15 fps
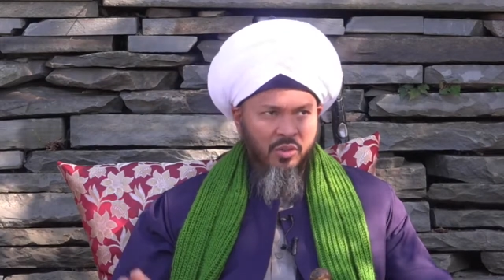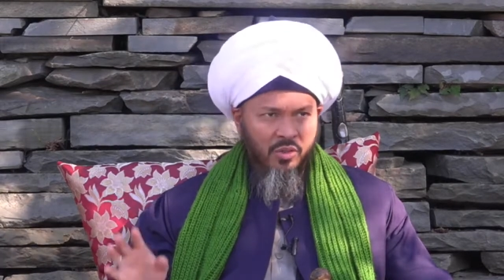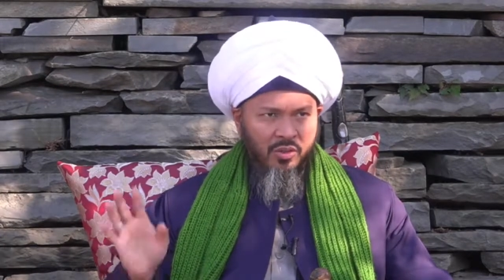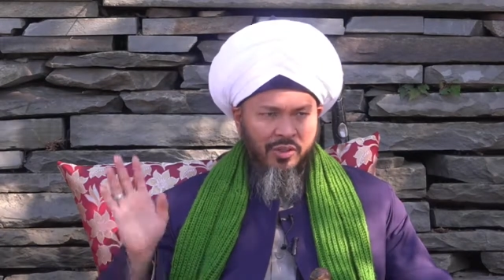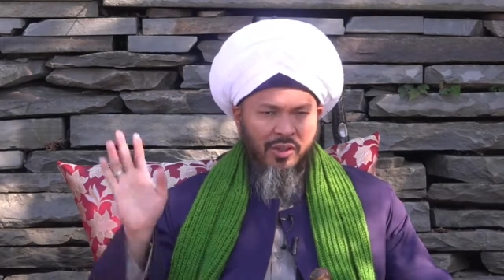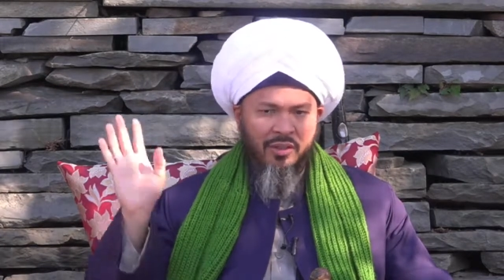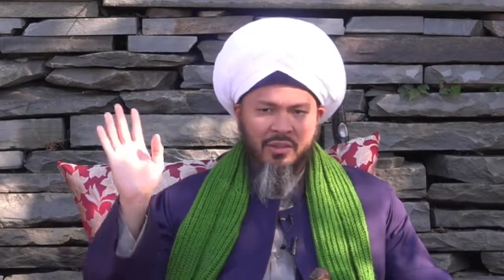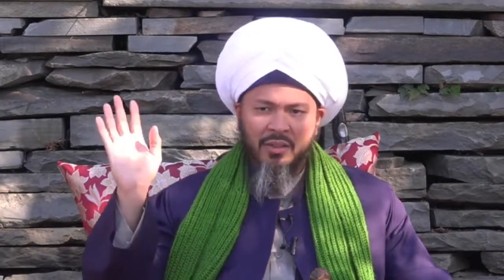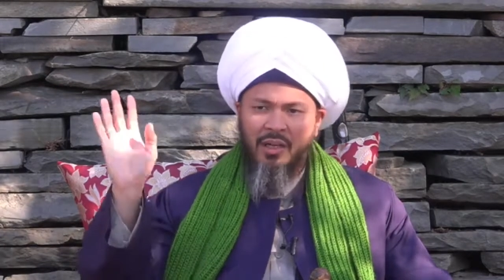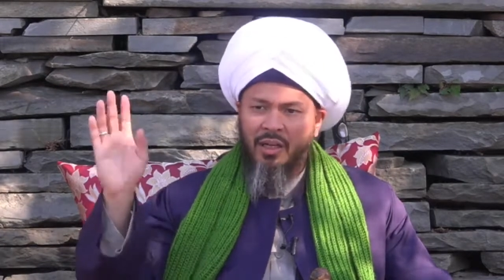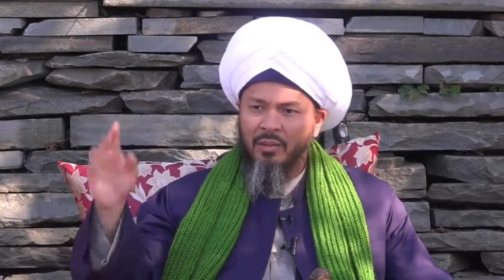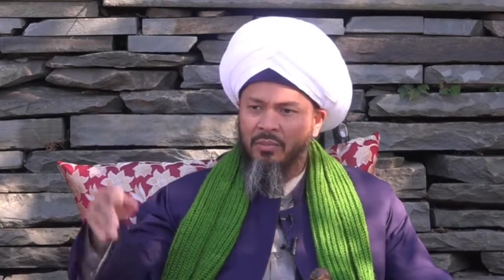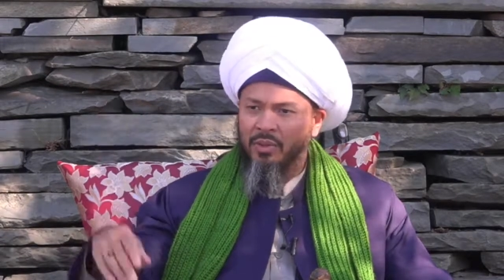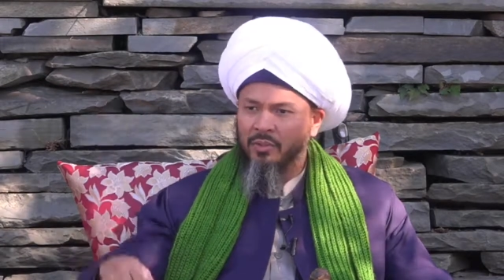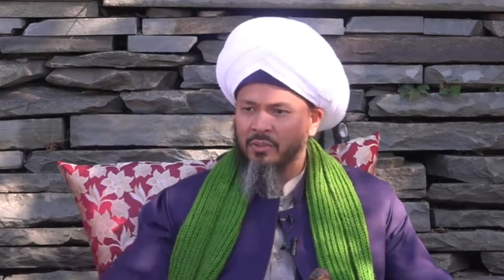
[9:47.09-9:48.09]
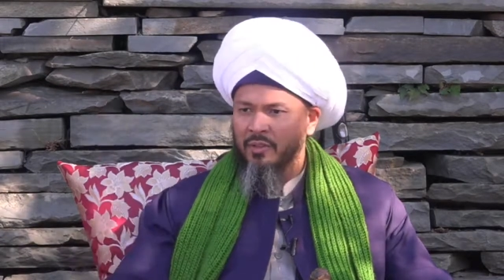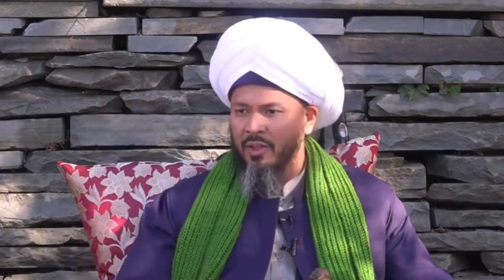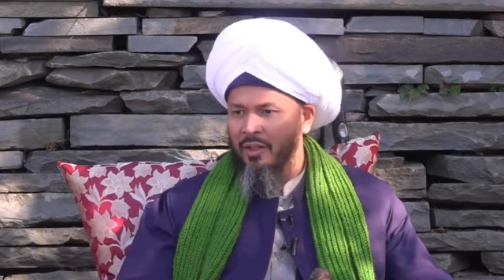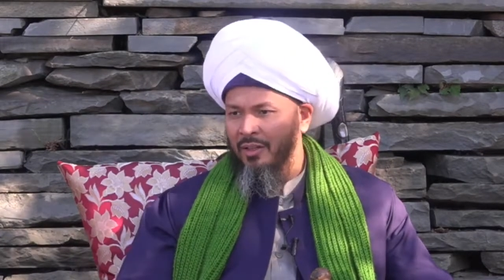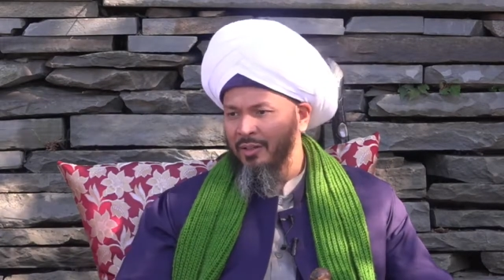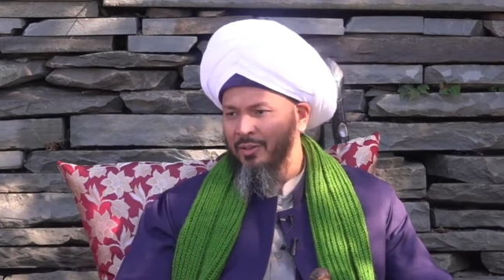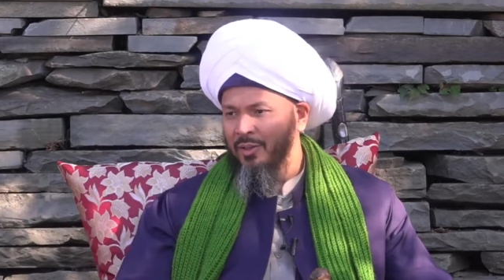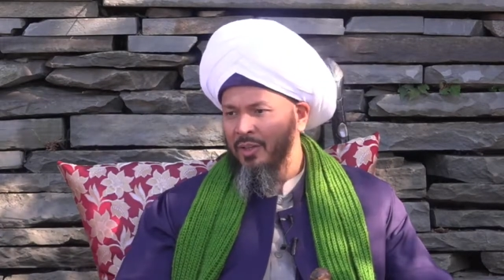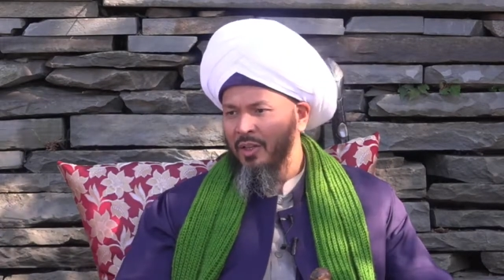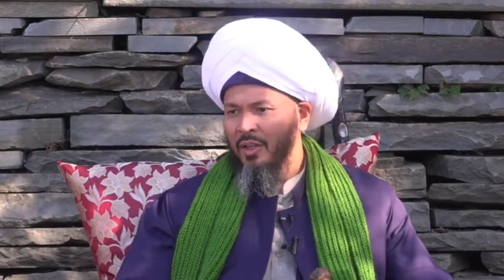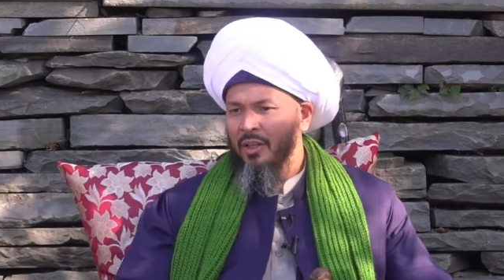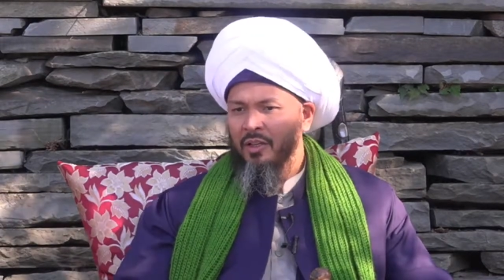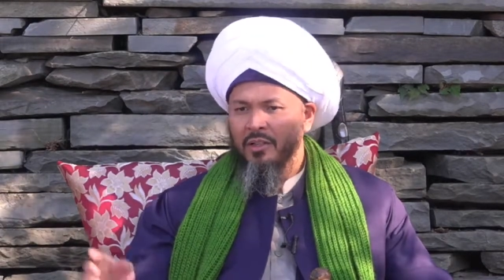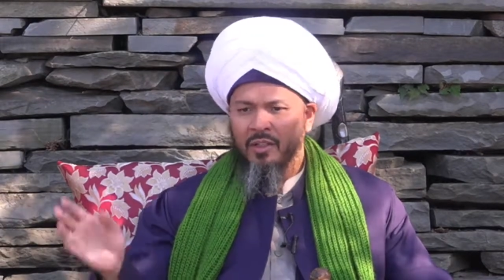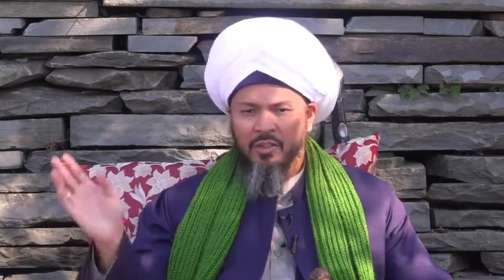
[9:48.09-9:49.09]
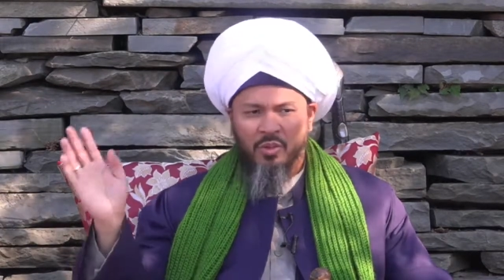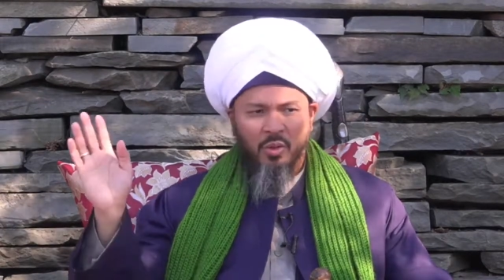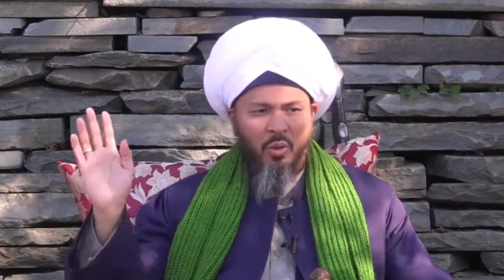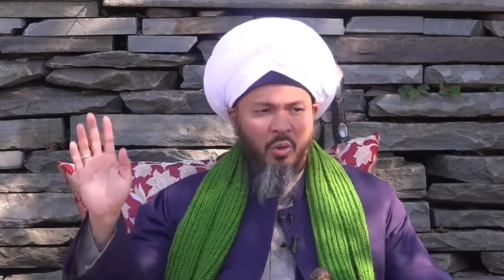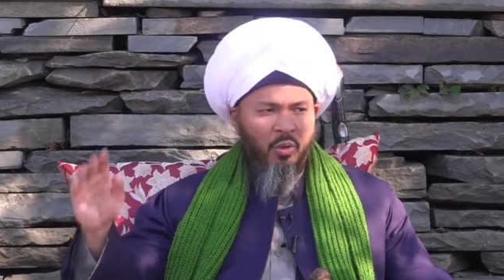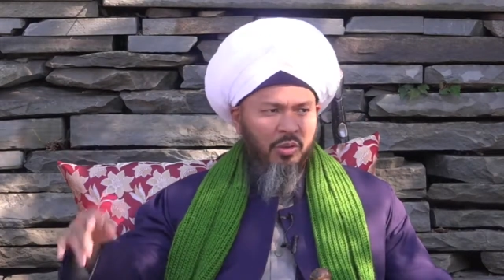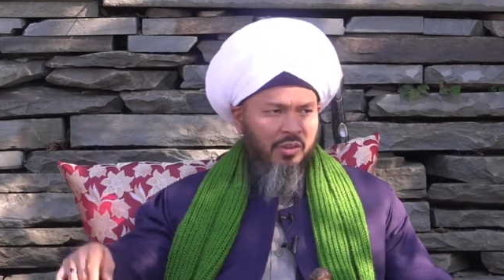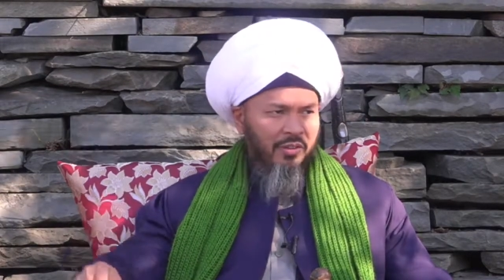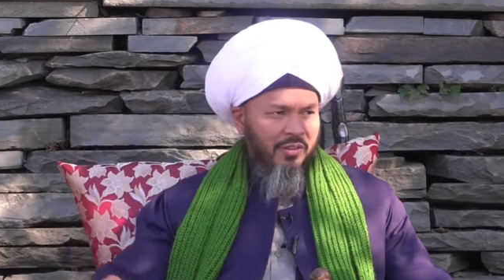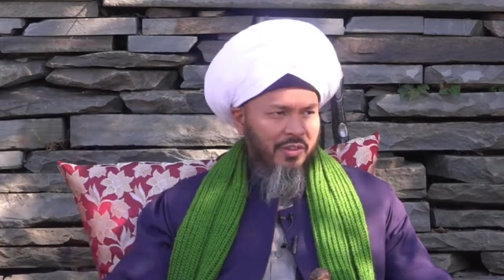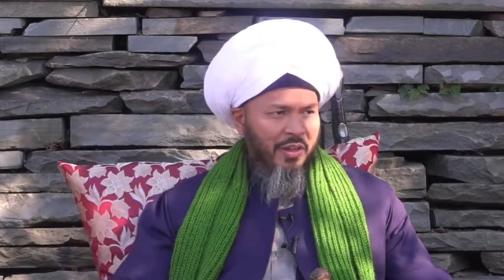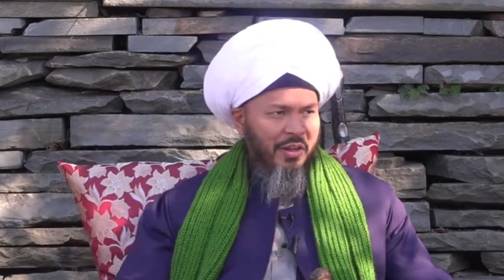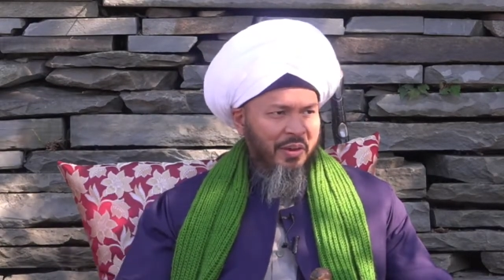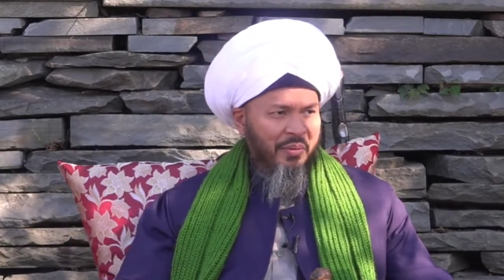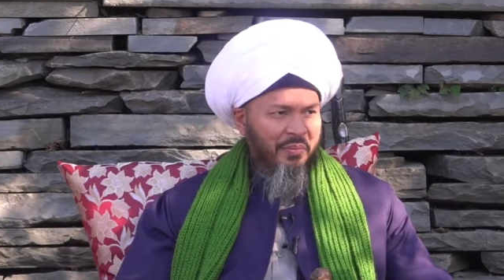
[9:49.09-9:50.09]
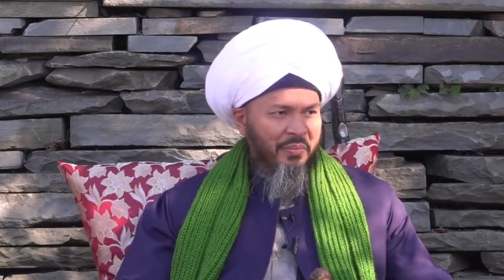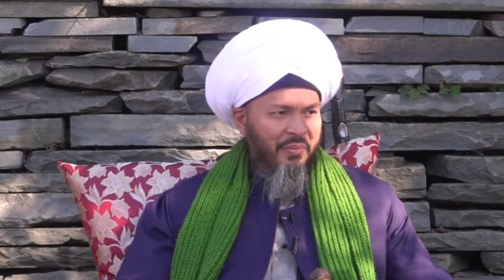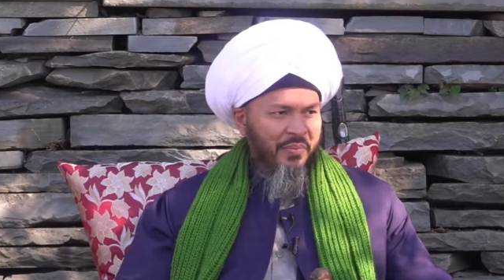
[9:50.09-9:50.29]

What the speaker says: know there's diamonds there. There's golds there.